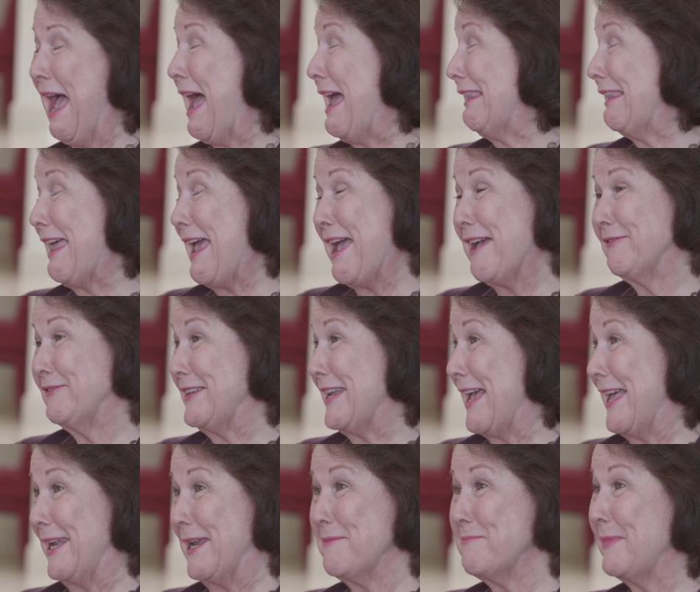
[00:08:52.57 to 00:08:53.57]
I laughed
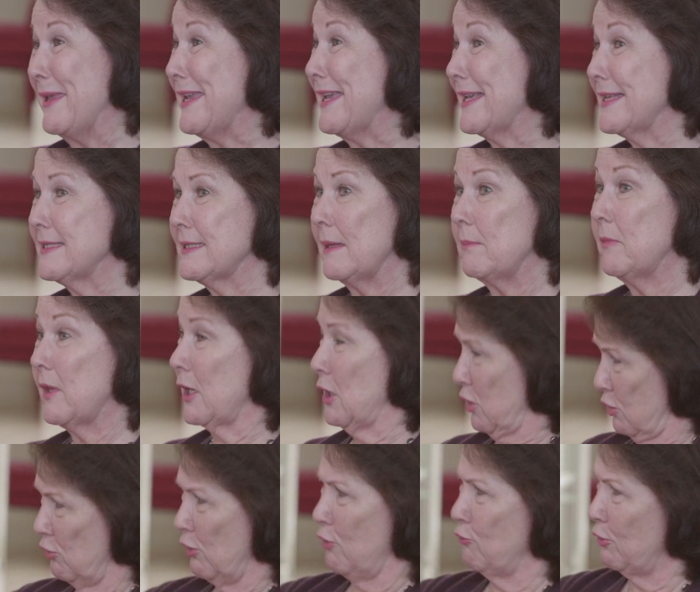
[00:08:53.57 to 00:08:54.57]
at it because I'm
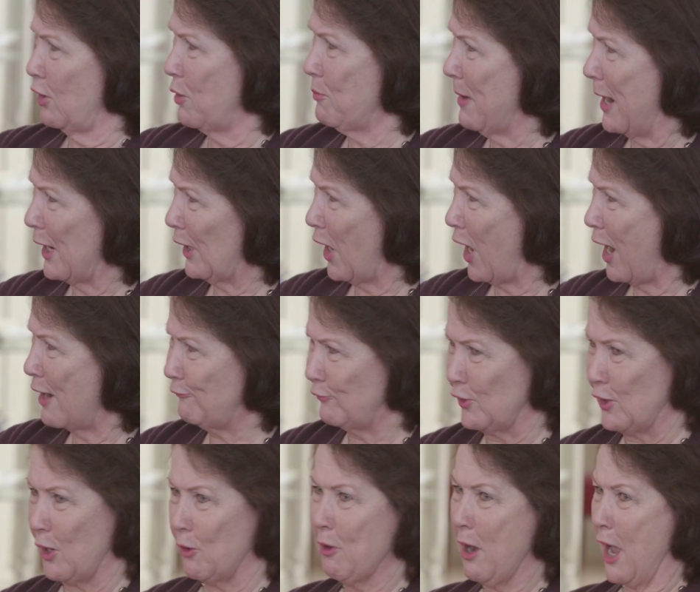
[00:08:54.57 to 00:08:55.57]
thinking, you don't know my life.
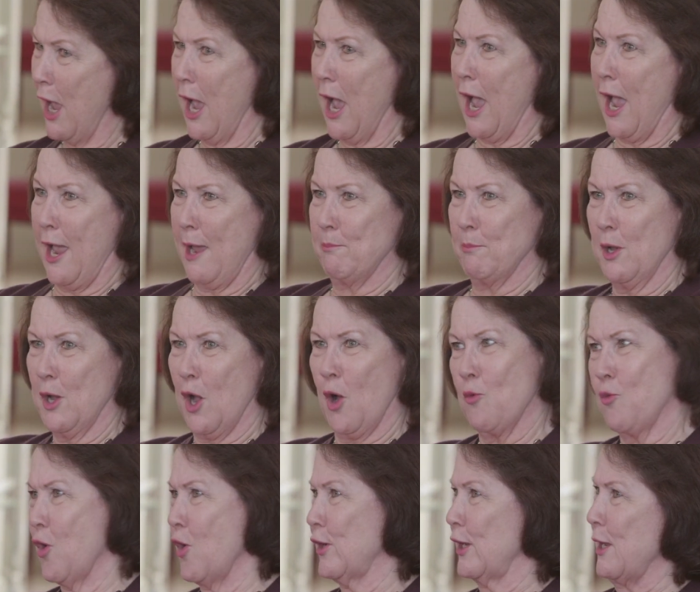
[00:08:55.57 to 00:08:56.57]
I'm
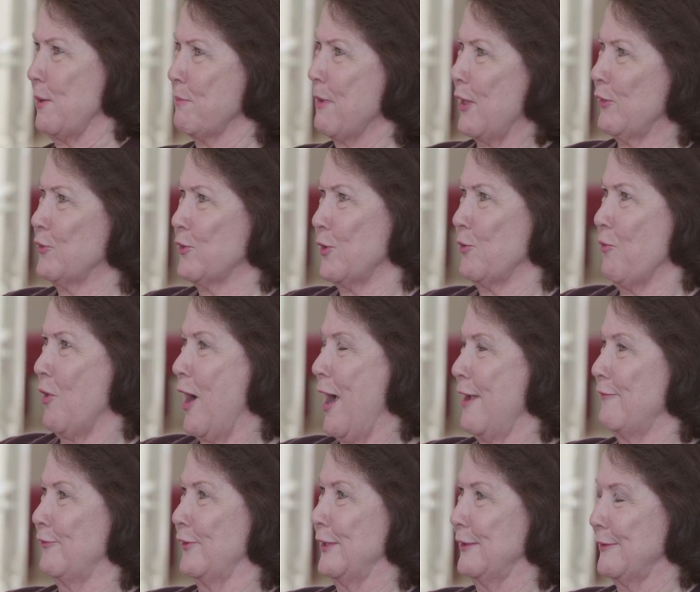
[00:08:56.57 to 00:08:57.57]
a working mother and
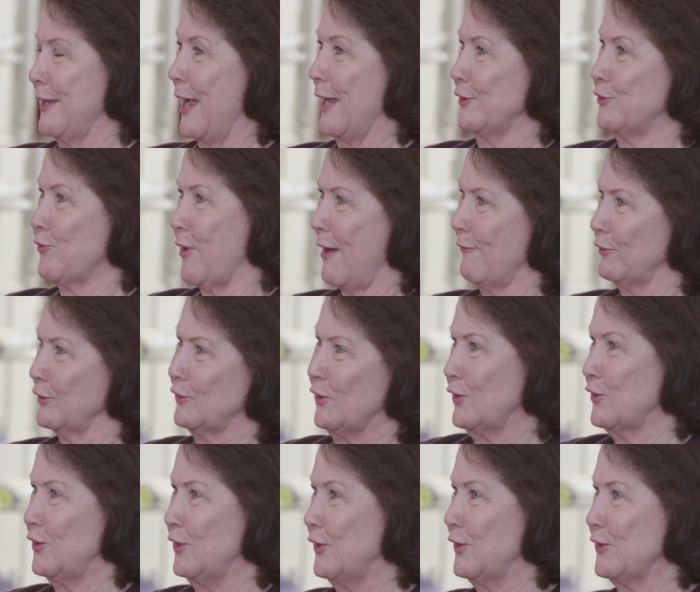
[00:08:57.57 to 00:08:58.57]
wife, and I travel
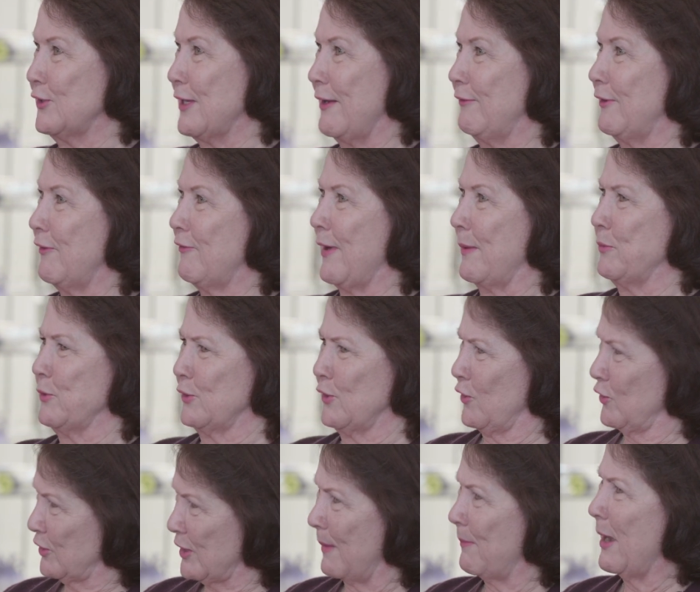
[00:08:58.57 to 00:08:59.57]
60 to 75%
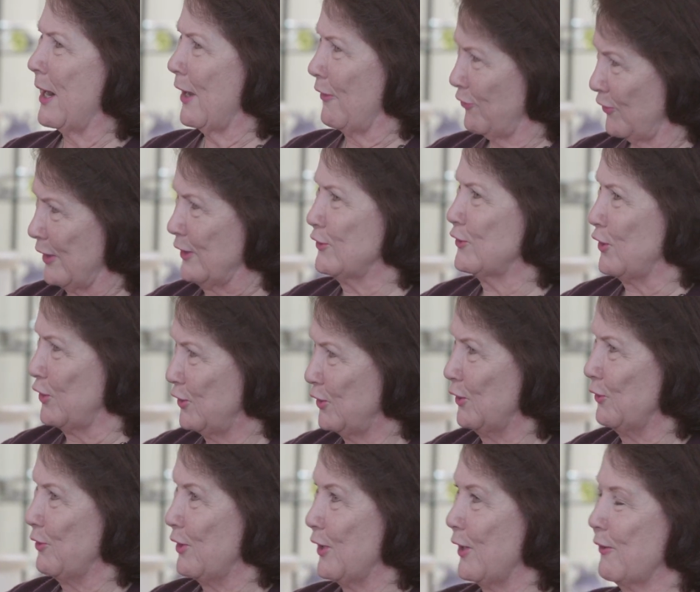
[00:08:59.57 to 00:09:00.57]
of the time. I got things to
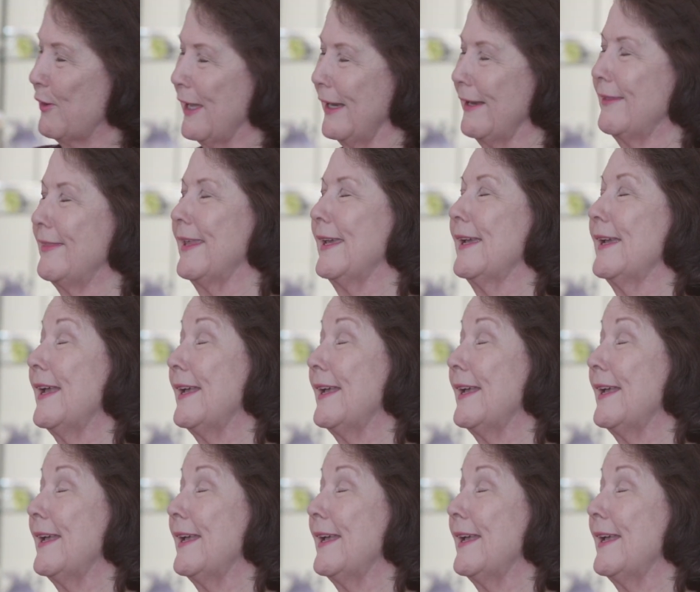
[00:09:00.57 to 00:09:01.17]
do, kind of thing.